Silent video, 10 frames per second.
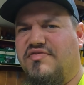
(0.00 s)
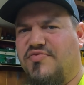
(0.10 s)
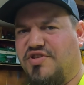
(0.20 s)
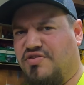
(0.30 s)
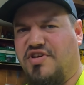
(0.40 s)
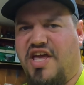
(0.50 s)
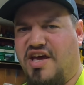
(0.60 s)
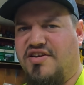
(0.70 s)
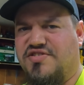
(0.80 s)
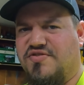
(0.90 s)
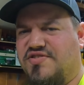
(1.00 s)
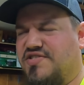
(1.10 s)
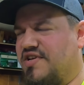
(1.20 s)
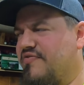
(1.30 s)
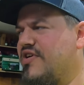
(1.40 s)
with the canisters and
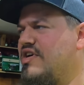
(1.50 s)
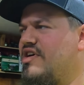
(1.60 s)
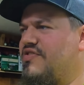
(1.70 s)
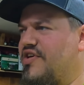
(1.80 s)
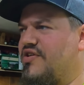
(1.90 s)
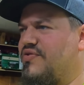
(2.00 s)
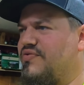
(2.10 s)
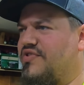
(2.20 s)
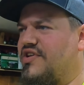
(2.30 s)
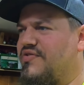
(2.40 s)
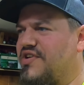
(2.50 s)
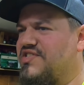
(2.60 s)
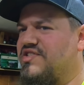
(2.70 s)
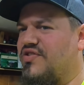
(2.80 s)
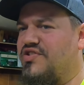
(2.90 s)
stuff. They don't
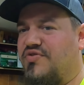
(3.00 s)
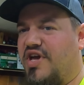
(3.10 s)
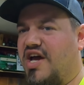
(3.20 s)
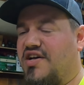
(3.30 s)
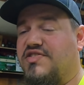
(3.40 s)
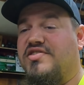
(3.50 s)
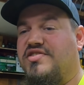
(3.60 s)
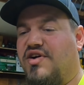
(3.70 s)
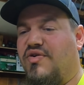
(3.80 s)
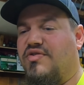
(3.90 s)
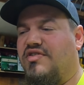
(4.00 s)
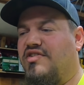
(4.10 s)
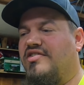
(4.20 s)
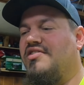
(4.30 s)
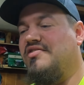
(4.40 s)
necessarily do gas. So,
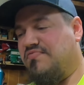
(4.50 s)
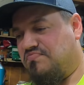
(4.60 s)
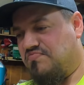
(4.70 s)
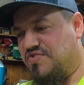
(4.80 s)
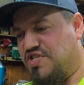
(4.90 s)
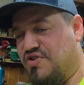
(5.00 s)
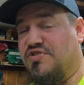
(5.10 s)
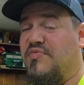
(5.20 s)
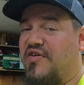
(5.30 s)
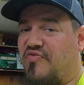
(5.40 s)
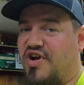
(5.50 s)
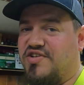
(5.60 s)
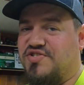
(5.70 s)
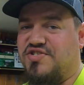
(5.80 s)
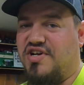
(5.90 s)
excuse my
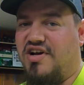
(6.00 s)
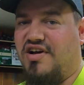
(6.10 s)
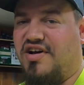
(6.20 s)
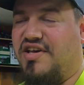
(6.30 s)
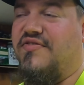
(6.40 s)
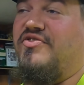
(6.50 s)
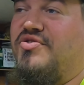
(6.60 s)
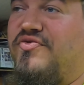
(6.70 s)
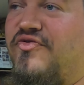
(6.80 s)
French, if you